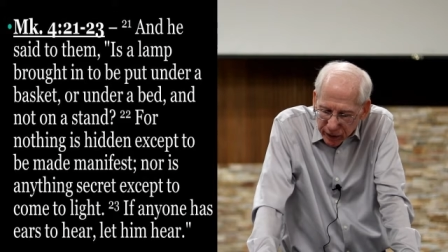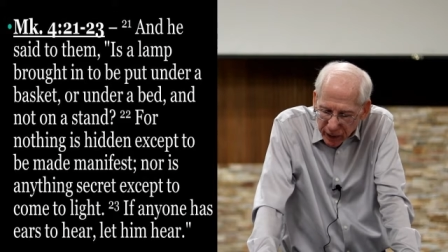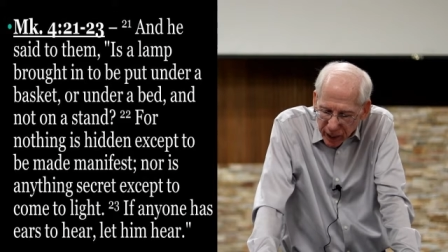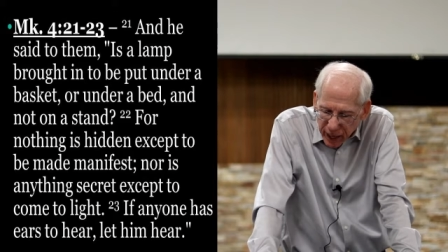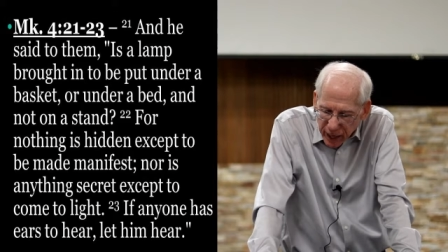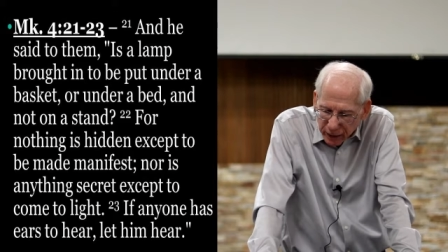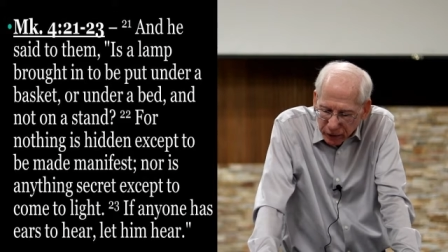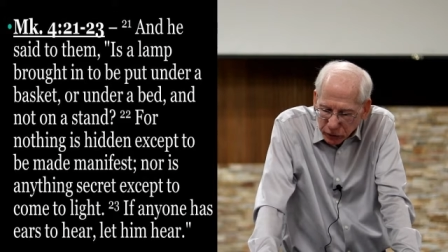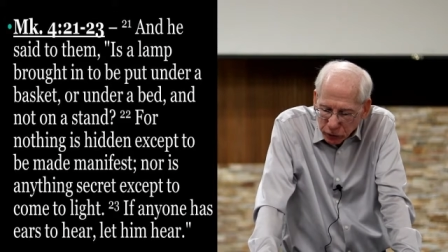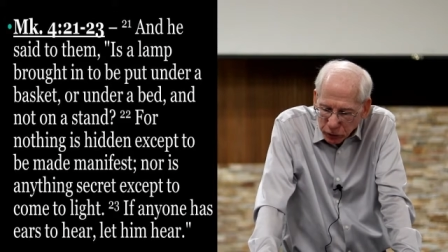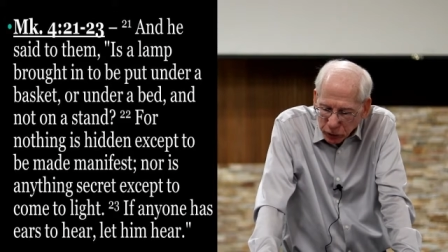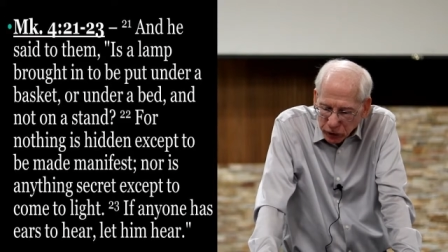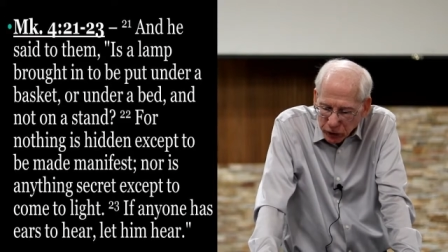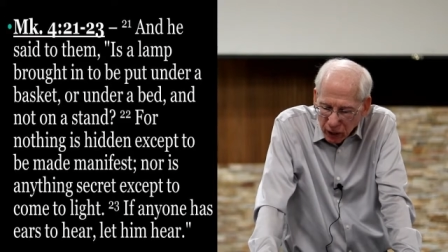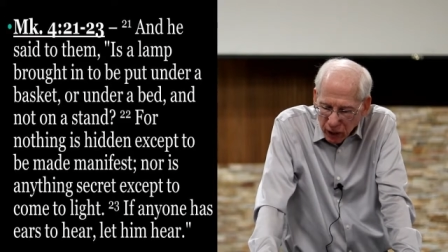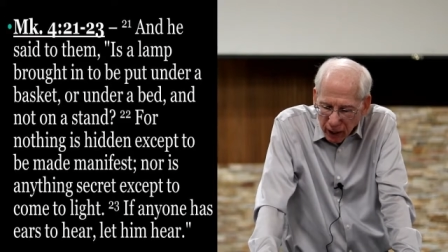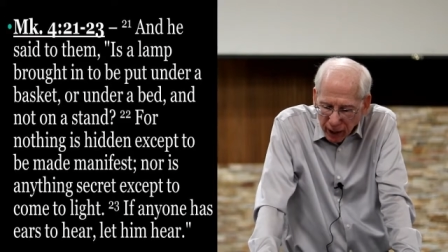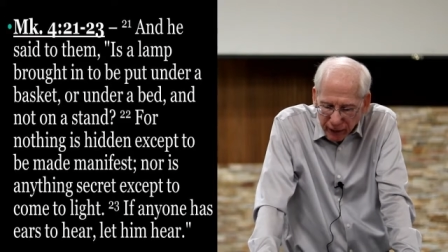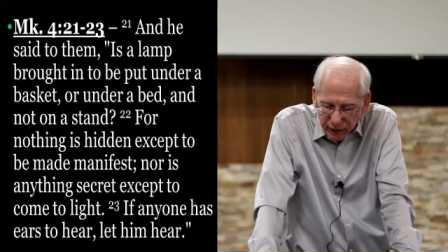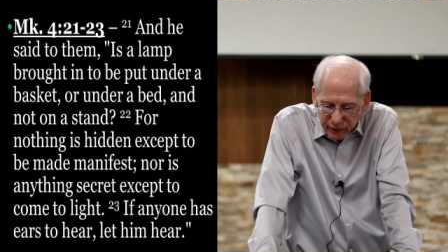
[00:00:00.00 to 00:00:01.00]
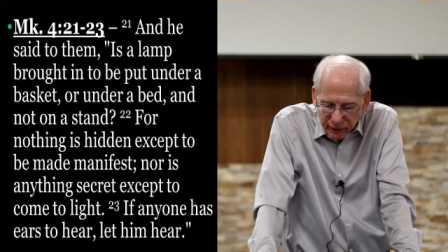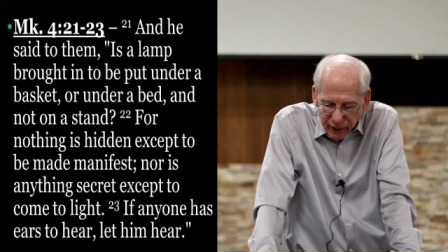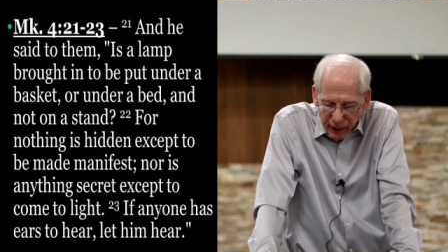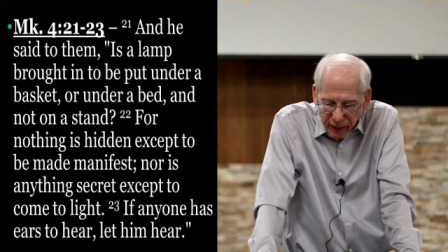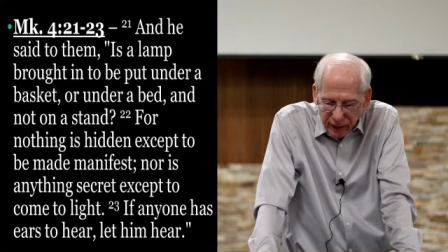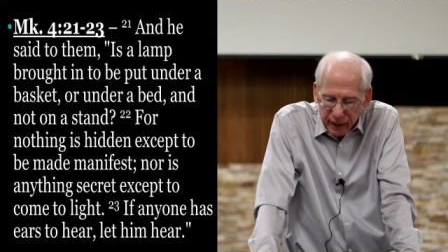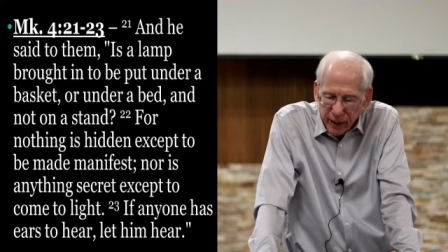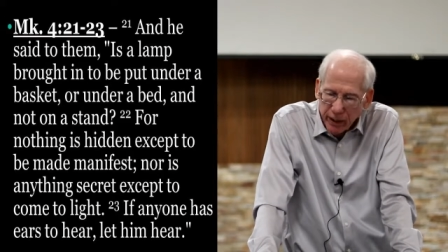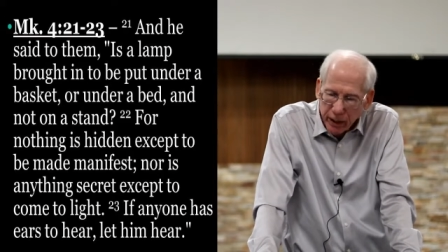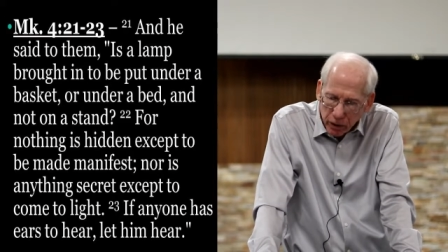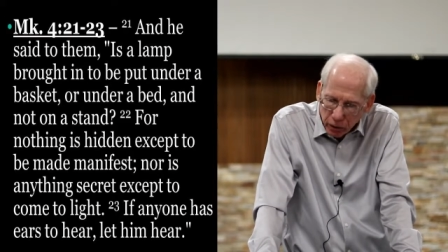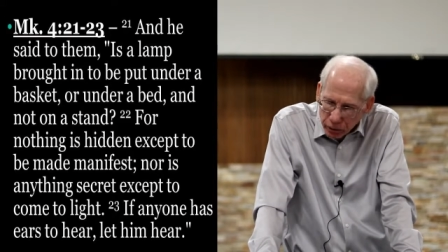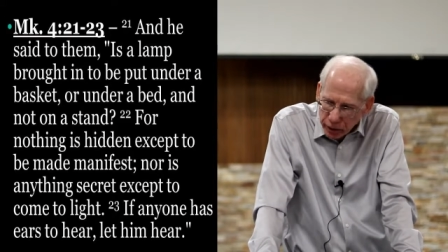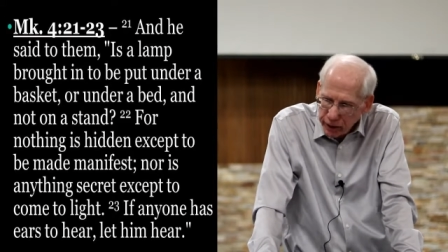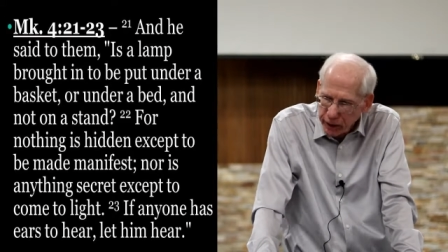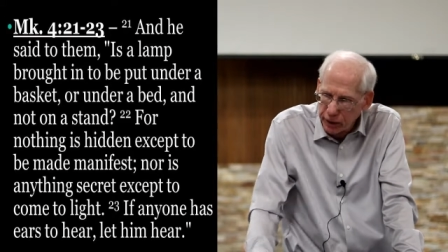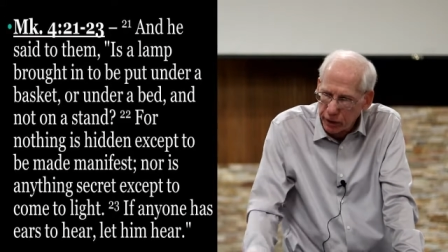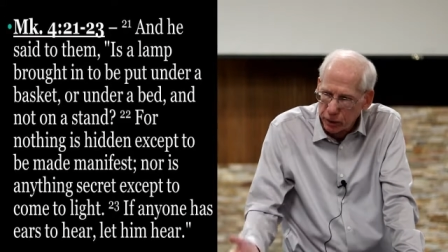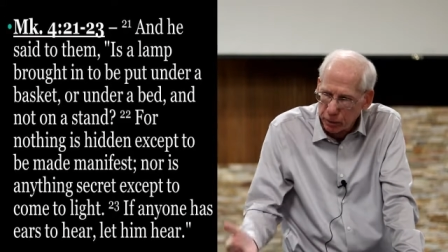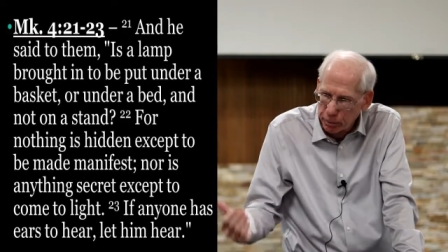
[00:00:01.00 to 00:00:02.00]
to exercise that
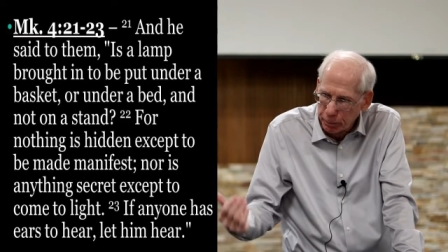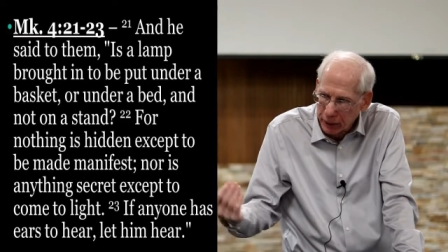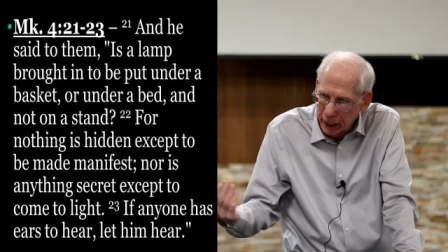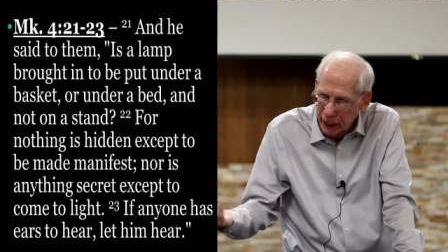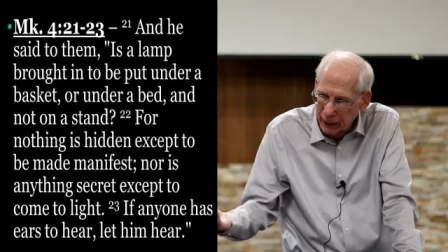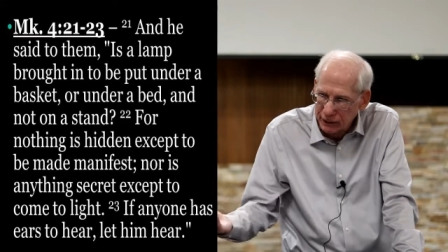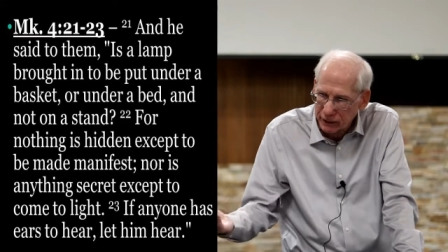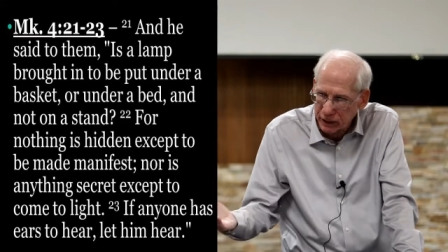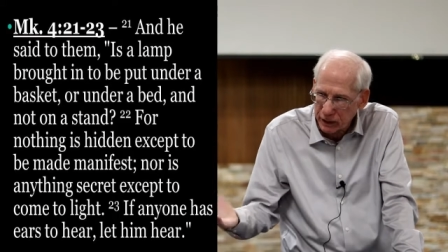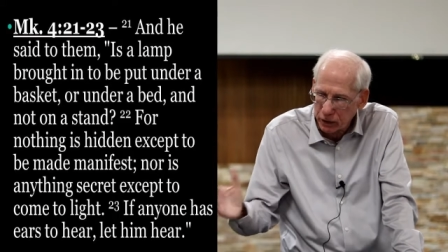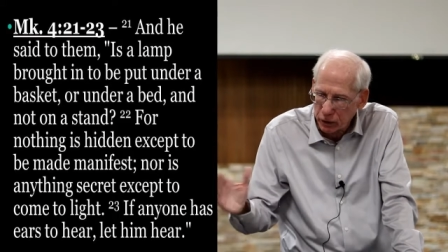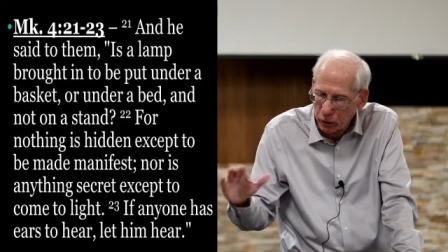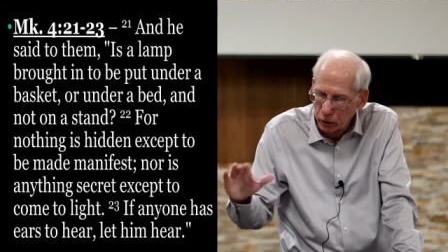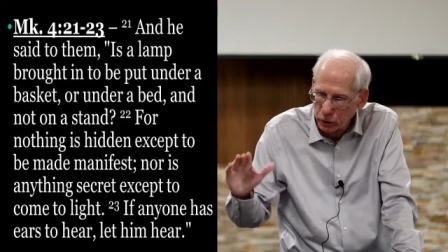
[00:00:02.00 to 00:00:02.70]
hearing capacity.